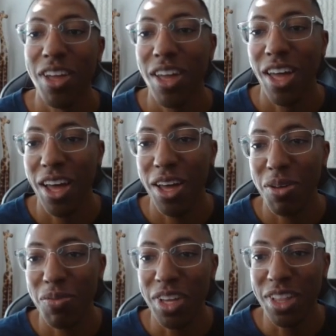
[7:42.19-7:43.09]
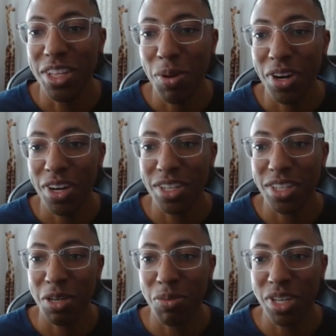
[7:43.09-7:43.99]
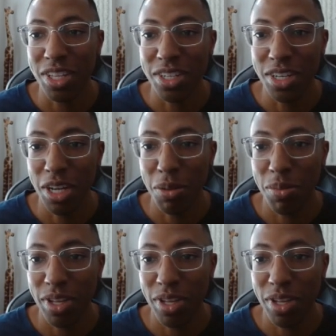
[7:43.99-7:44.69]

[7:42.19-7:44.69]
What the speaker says: And this part is going to be the gym.